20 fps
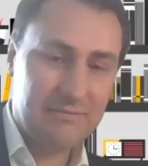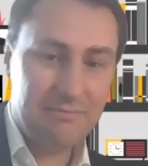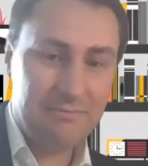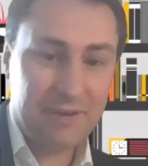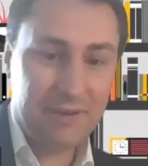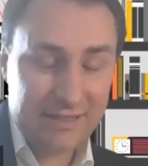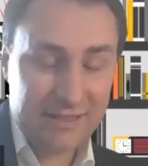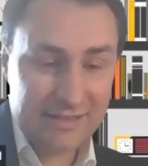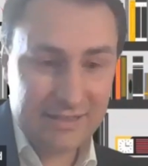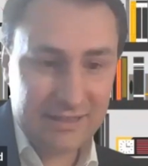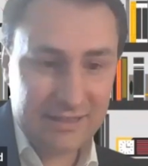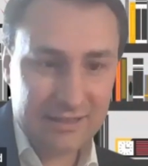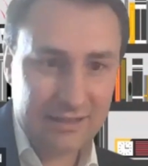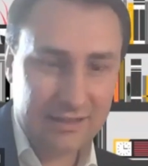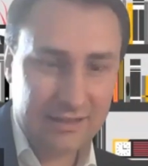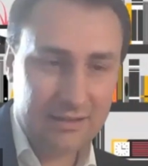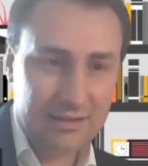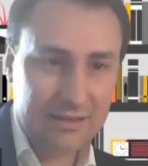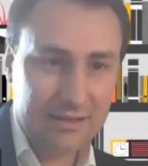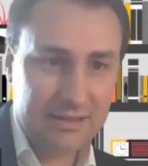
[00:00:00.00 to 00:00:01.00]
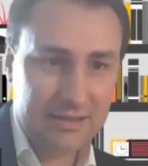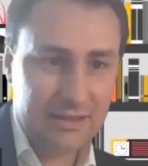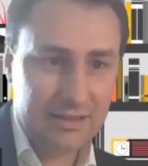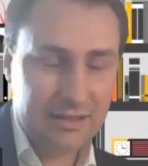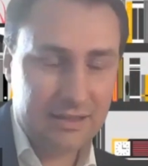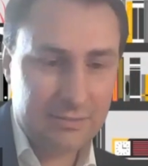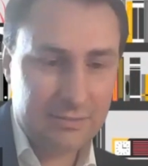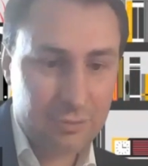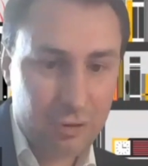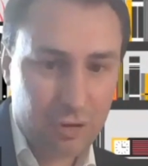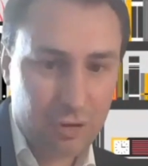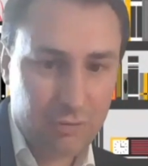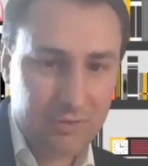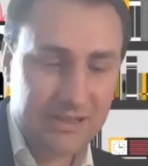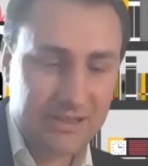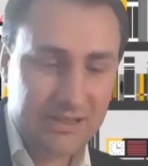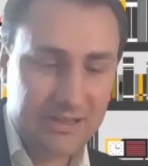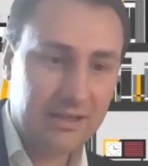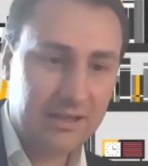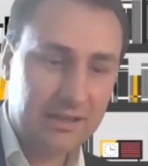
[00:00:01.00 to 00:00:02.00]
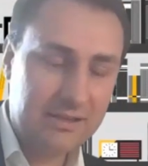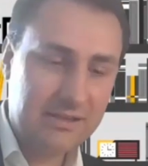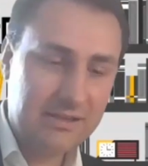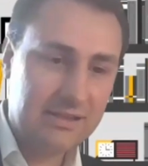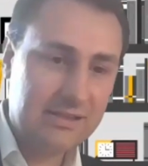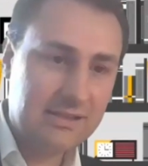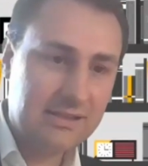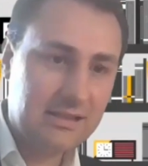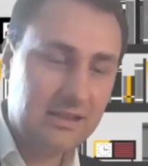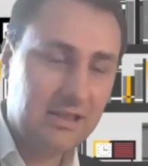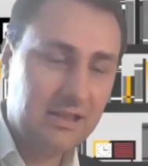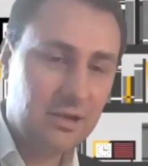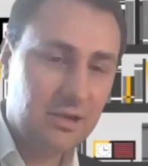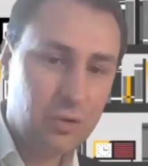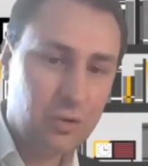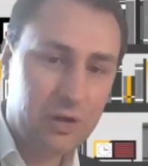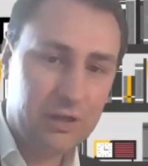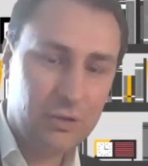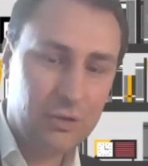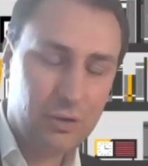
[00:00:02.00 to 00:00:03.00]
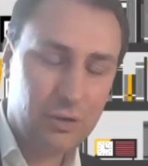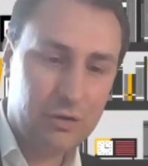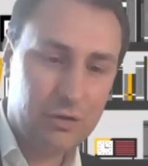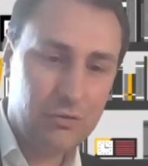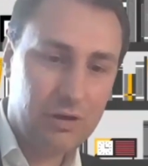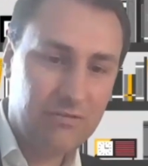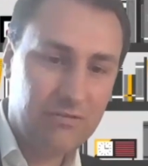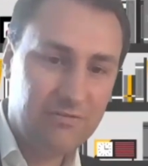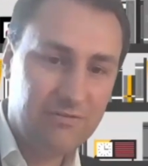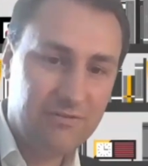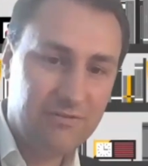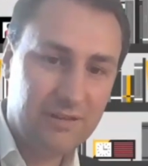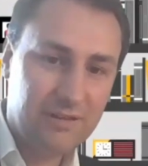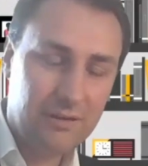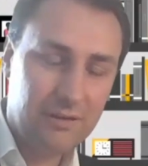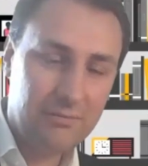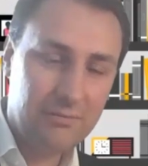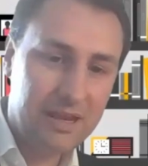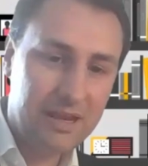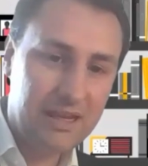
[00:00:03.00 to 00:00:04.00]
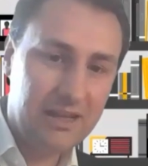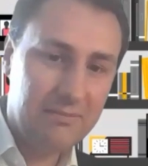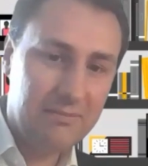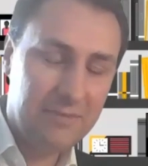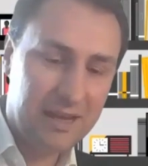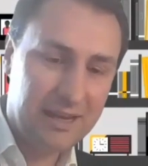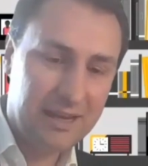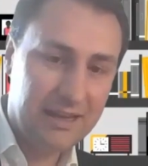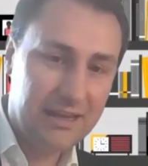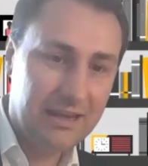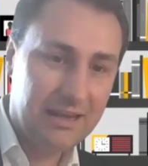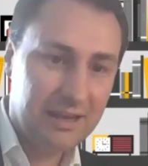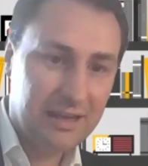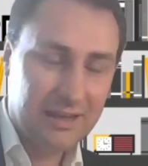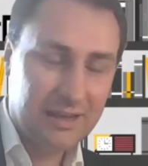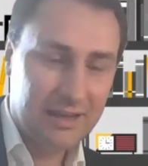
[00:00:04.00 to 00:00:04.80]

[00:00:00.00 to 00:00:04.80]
basically this promising, is still quite rough, and there are many